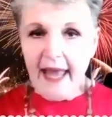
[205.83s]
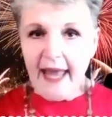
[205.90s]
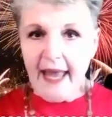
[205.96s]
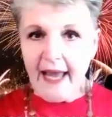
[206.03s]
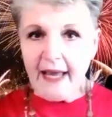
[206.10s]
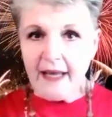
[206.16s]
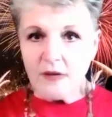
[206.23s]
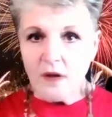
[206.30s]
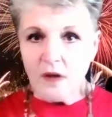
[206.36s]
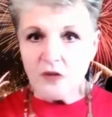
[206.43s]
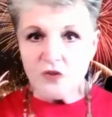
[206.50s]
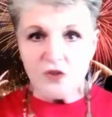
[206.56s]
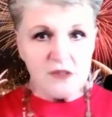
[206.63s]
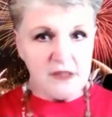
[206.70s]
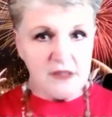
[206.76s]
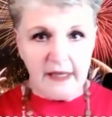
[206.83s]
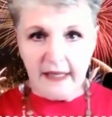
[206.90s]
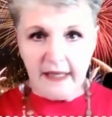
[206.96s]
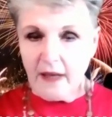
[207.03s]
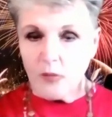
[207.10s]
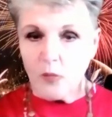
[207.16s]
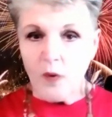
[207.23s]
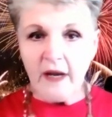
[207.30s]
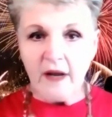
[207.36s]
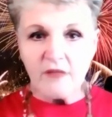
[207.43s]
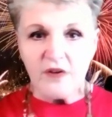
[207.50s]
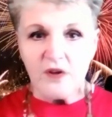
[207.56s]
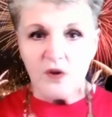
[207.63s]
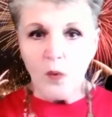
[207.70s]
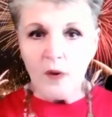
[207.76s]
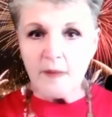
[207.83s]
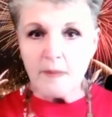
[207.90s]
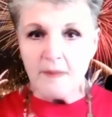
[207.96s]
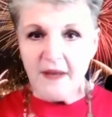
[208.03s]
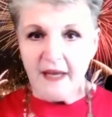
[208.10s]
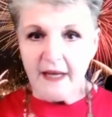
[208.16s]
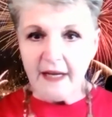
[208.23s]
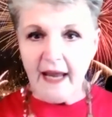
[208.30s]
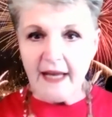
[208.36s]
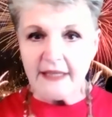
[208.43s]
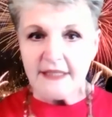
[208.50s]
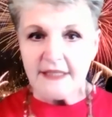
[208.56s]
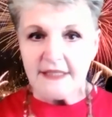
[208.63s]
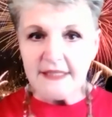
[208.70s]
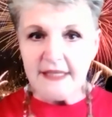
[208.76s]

And just again, whatever you want to pick and it